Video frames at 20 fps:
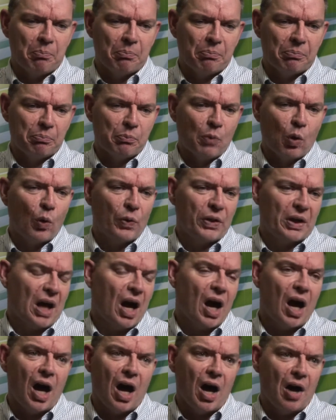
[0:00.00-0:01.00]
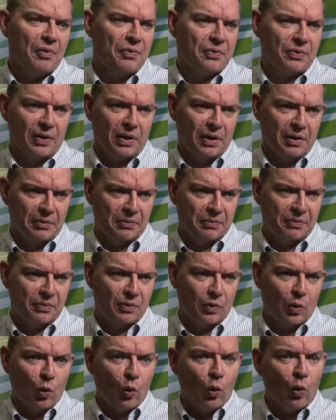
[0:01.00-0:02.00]
More than half of
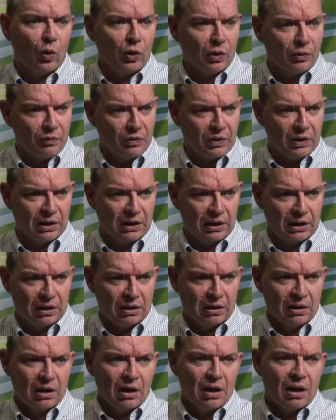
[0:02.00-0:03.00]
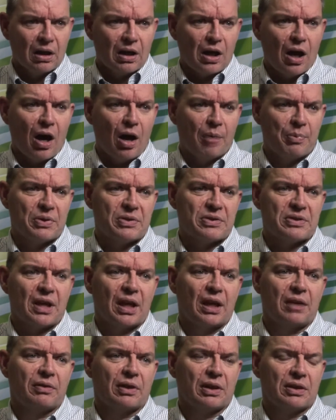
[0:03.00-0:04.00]
all of the carbon
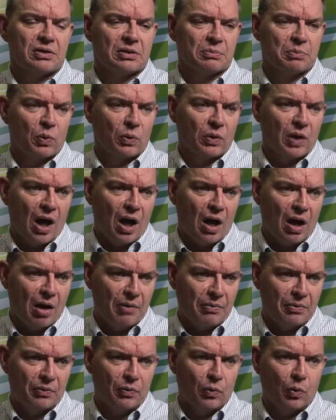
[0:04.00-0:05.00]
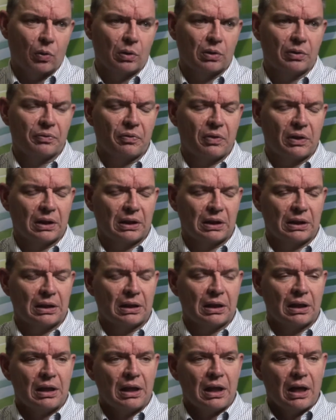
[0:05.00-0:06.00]
savings and more than half of all of the
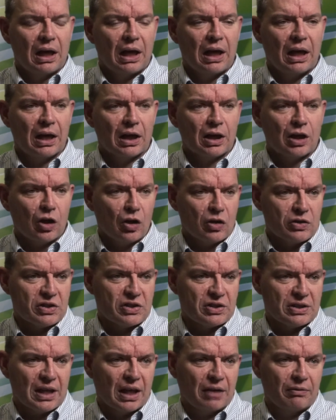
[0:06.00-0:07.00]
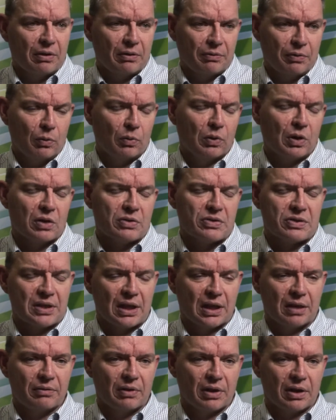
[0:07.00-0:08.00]
cost savings, fuel cost
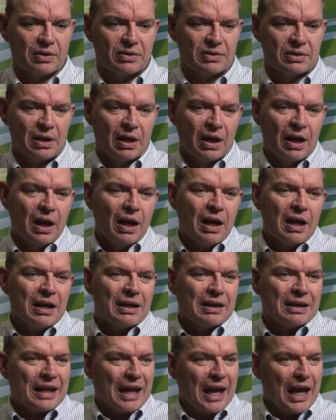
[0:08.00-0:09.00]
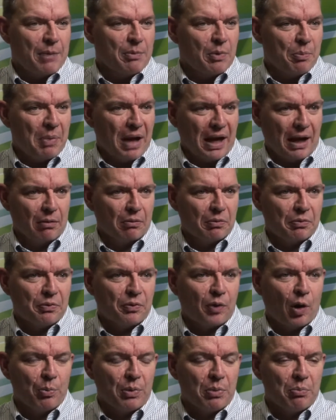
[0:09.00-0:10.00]
savings, came about
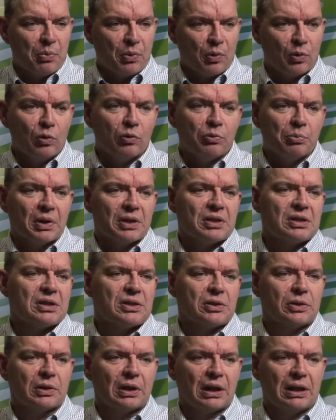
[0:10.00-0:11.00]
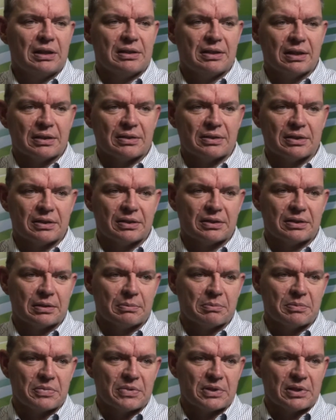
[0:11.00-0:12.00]
from improvements to heating
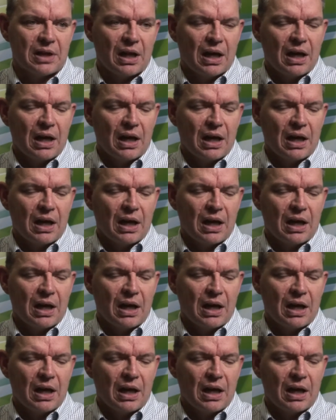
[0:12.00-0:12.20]
systems.